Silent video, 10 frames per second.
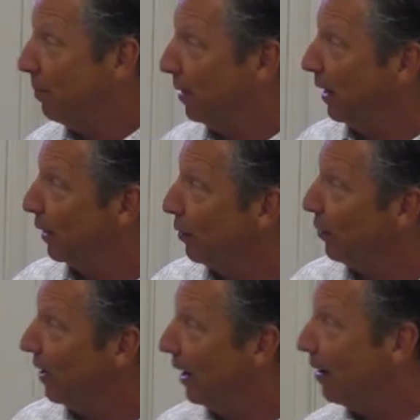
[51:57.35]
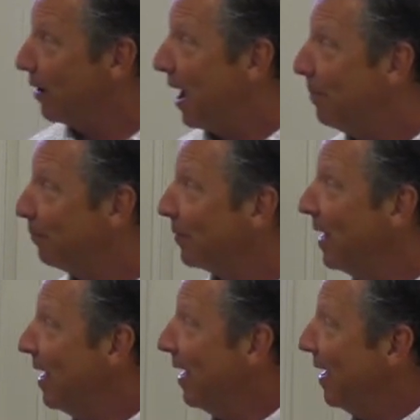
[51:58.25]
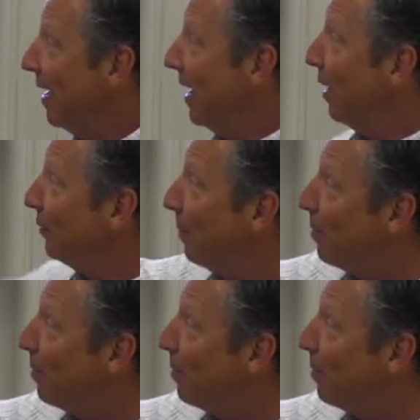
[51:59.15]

political thing. Okay here's the